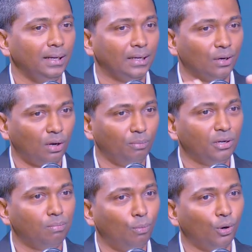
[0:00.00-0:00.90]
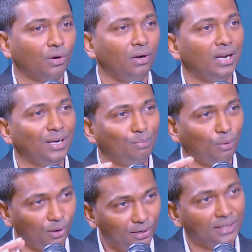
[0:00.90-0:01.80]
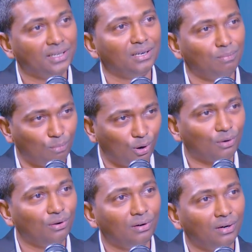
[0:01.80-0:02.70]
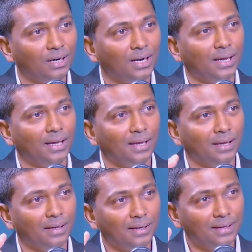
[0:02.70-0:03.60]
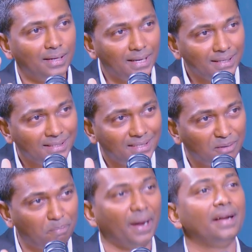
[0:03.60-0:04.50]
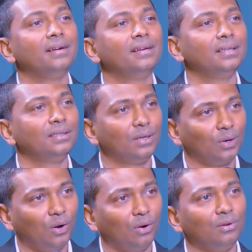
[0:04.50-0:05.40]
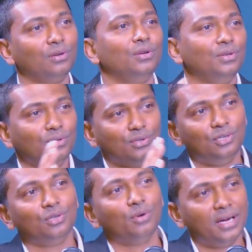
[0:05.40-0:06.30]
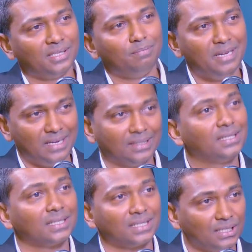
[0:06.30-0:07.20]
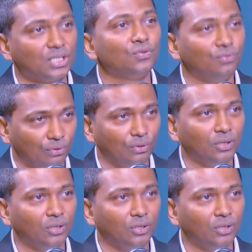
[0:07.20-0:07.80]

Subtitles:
economic model and political model is dependent on US being successful.